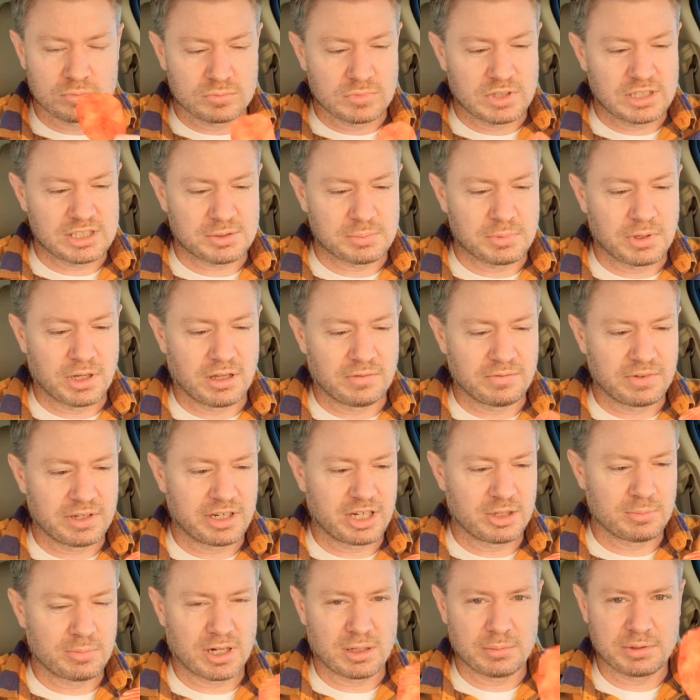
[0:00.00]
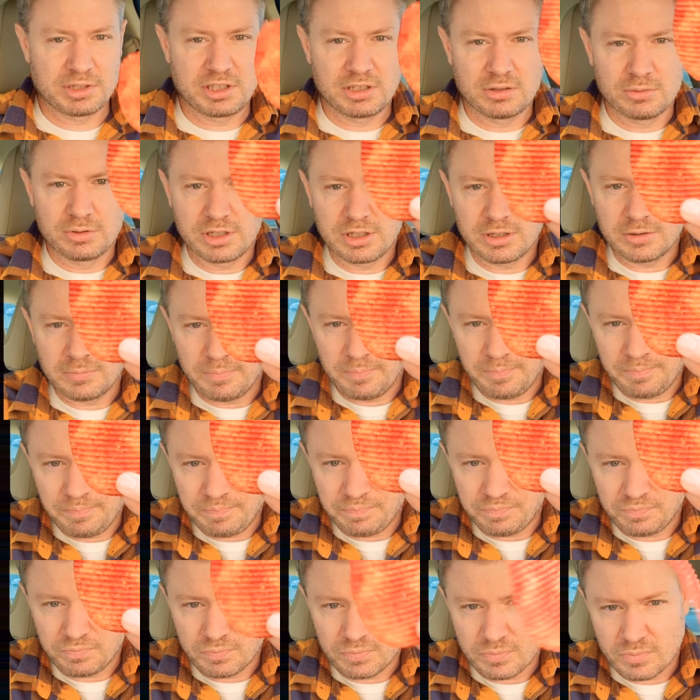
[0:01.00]
And they smell very barbecuey.
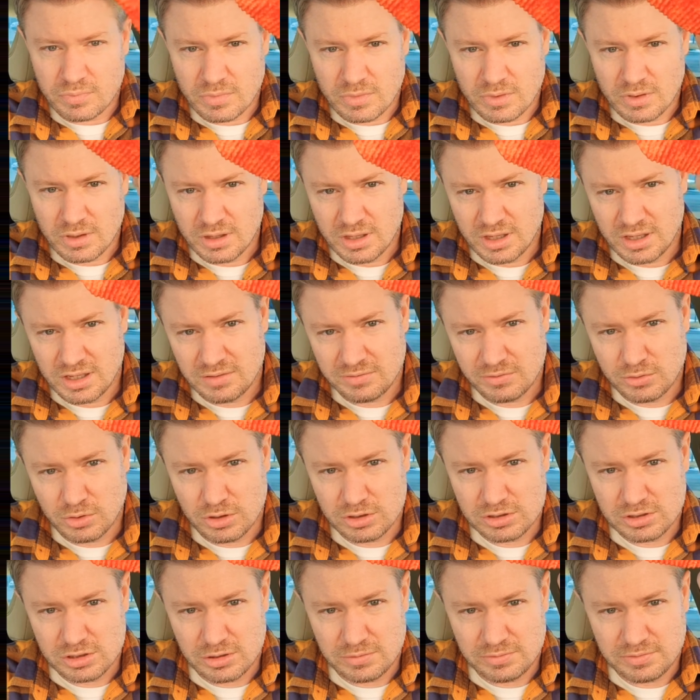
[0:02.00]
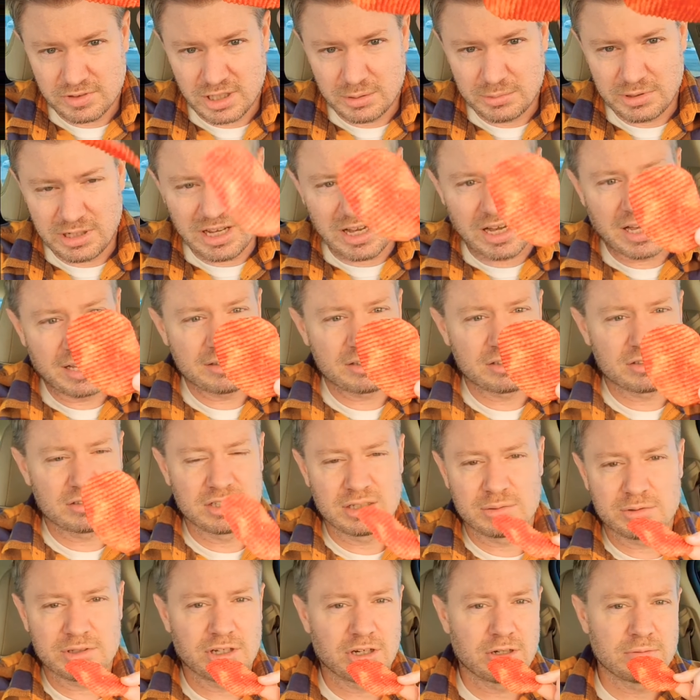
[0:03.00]
And of course, they're flaming hot, so
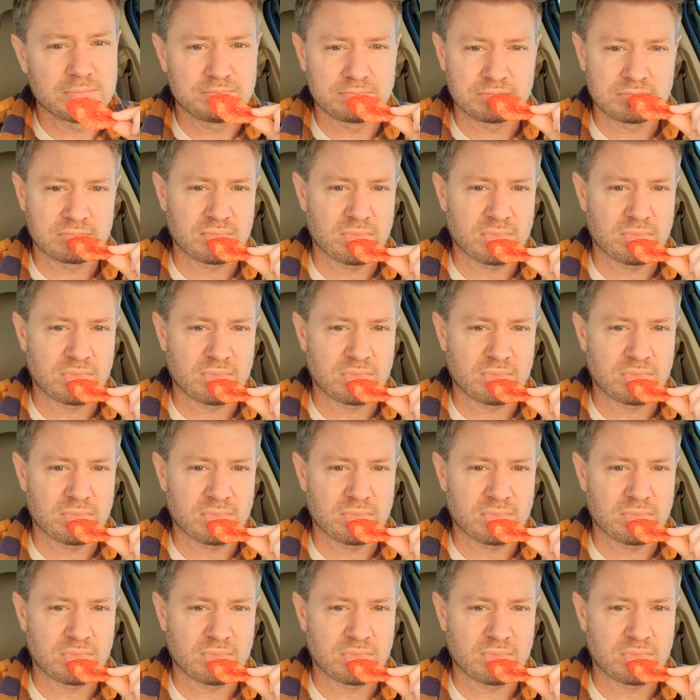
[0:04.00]
here we go.